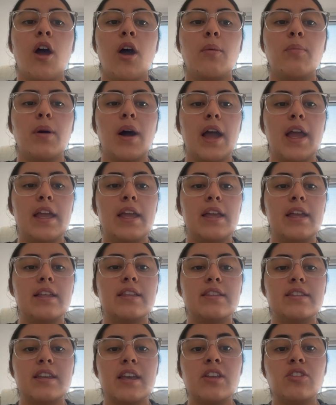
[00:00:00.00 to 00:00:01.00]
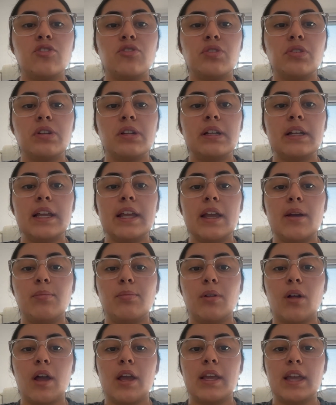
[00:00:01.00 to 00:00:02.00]
By intentionally
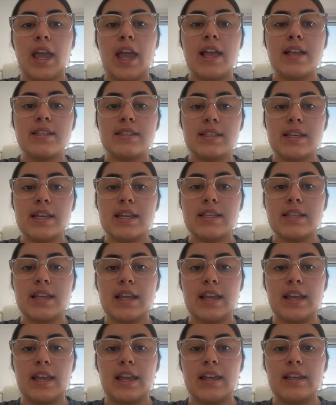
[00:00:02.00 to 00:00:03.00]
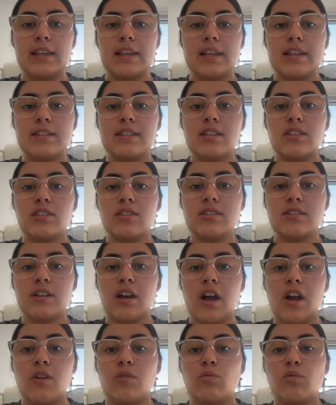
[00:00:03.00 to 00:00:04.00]
applying STD in lesson
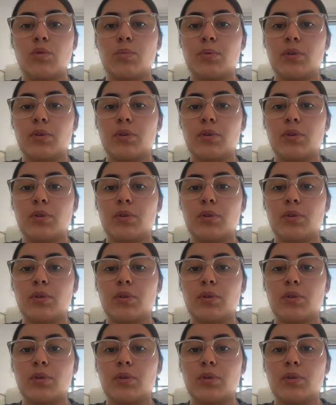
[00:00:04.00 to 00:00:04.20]
design,